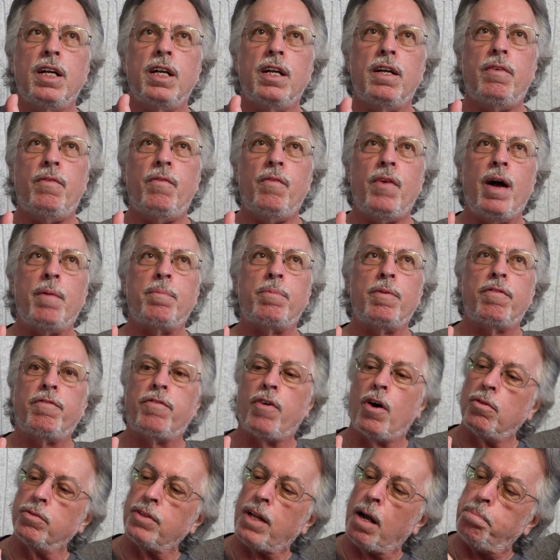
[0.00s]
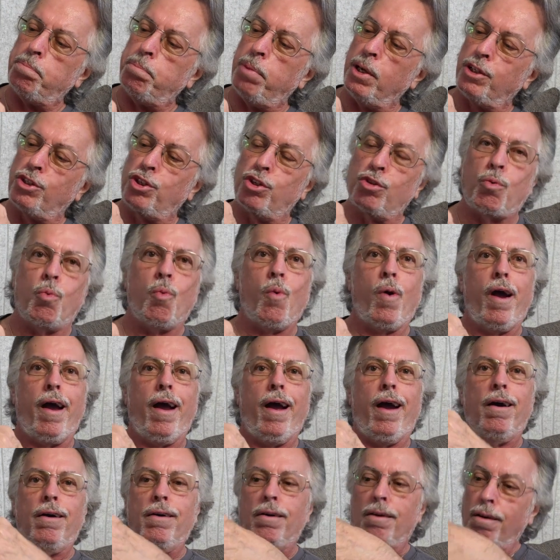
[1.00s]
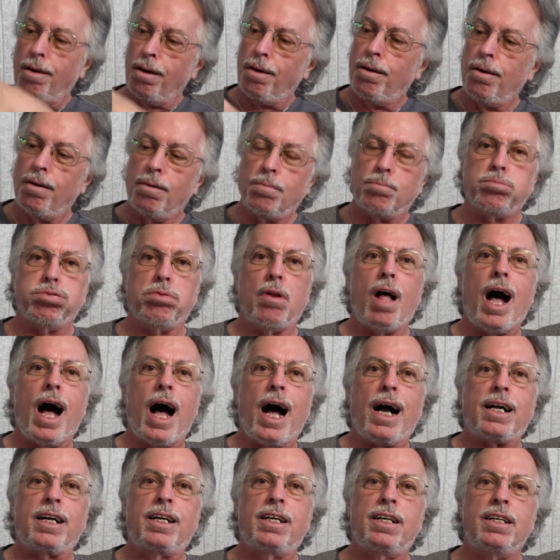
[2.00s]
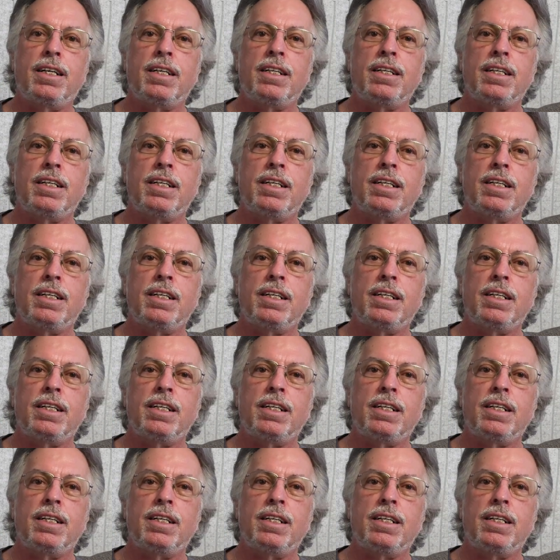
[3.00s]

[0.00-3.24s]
Epiphone, that big square block.